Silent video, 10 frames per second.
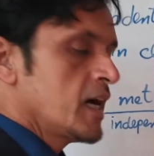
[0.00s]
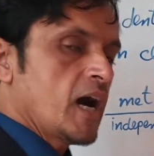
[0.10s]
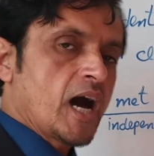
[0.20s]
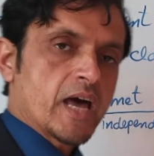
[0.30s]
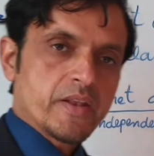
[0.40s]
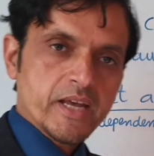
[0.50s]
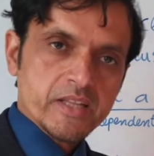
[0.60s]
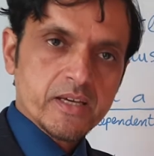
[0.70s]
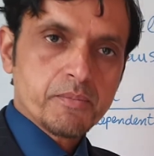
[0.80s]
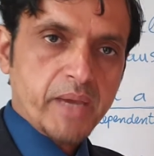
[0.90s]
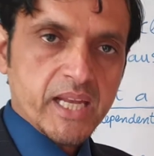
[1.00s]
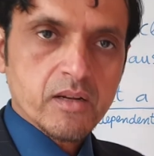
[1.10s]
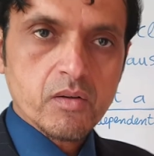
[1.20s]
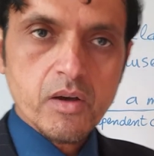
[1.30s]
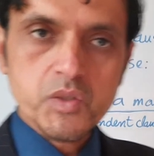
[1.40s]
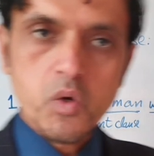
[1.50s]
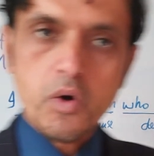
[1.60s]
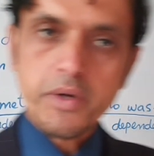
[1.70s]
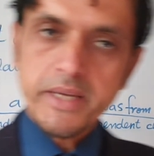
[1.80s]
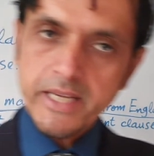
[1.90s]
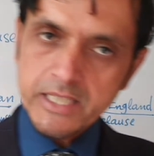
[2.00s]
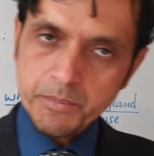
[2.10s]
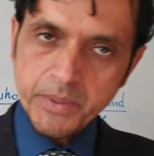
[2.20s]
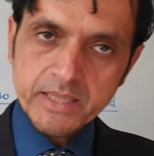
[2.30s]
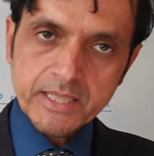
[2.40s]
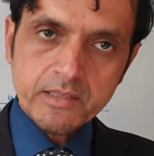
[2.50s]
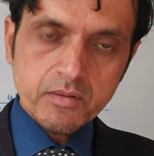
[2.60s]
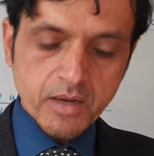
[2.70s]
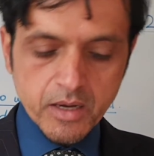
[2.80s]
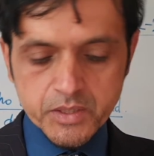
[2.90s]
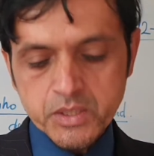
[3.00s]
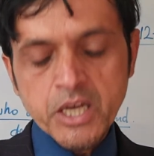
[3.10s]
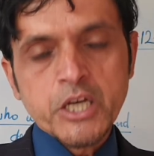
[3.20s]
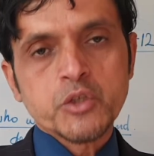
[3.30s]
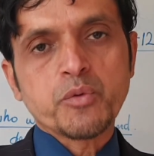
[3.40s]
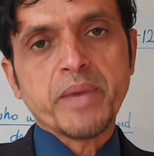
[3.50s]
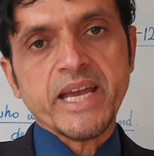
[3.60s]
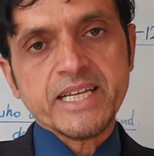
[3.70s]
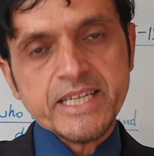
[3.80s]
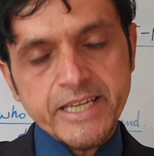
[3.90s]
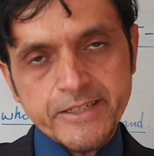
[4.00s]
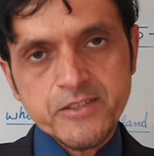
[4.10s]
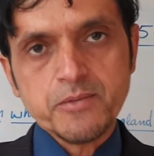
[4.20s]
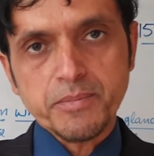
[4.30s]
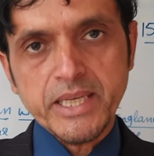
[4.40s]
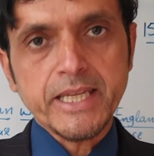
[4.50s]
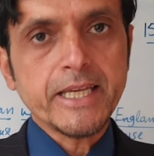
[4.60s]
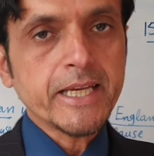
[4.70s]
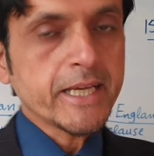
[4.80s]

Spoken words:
another main clause or independent clause to make its meaning